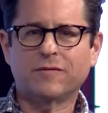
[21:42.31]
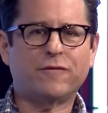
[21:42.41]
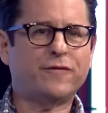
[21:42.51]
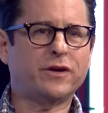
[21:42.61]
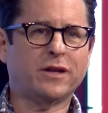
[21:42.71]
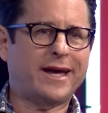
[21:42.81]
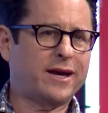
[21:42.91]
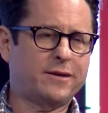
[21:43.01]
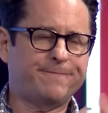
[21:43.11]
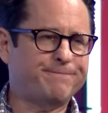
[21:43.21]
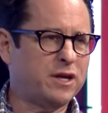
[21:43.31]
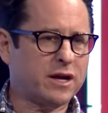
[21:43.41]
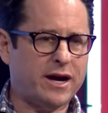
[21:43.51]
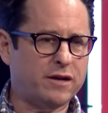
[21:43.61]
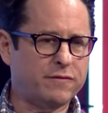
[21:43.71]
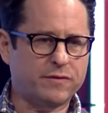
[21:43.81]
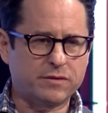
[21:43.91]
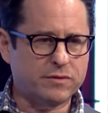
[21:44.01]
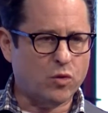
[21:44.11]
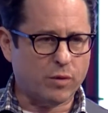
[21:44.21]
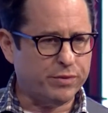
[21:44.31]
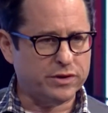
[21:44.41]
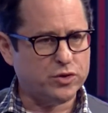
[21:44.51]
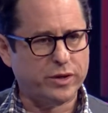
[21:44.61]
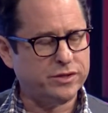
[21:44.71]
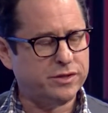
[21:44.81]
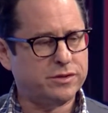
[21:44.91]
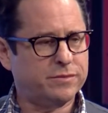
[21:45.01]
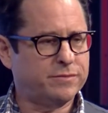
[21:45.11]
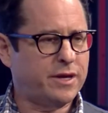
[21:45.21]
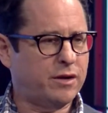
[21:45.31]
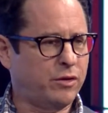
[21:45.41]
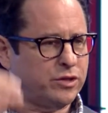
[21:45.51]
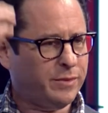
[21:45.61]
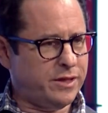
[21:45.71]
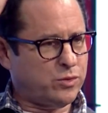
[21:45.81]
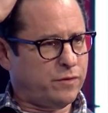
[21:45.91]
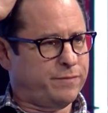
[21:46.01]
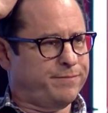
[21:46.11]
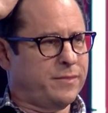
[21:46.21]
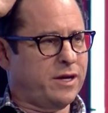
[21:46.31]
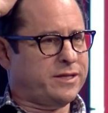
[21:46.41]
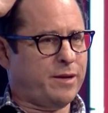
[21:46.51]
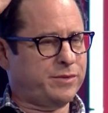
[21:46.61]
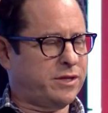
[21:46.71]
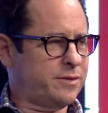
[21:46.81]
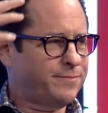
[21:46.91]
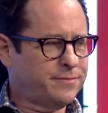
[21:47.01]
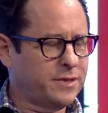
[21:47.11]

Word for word: feel like they're kind of corporate choices and, and ultimately sort of attempts at a